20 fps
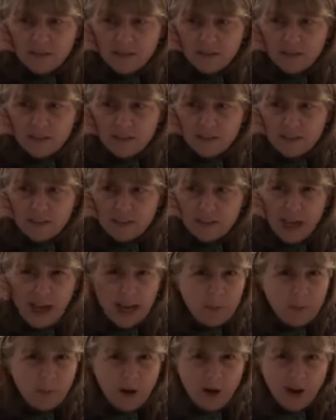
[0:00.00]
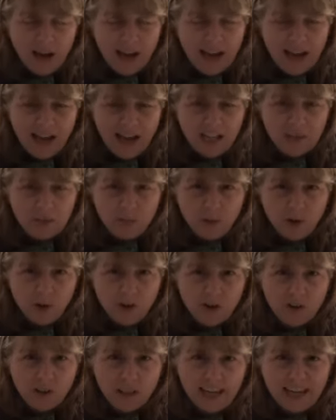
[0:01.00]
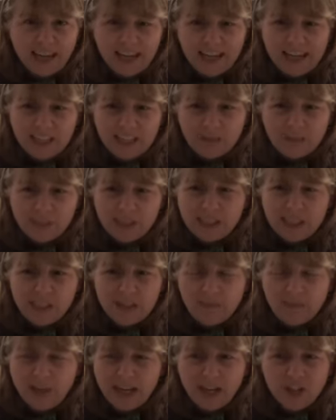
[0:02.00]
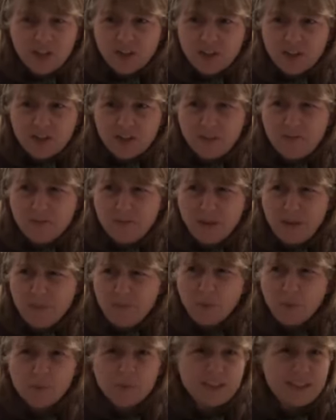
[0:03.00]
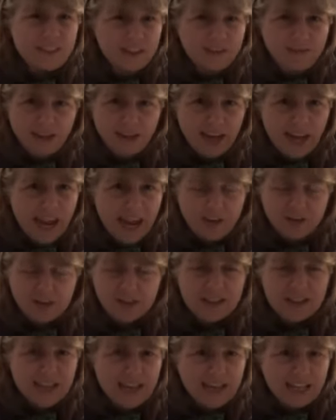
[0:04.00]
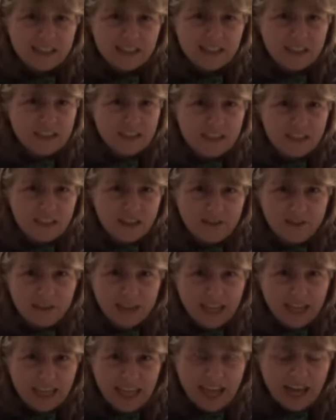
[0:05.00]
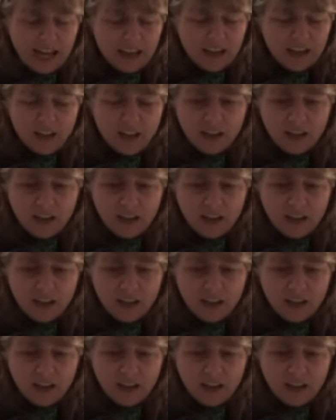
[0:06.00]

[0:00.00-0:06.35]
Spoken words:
the sidebar ads were all like explicit pictures of people receiving anal sex and stuff like that.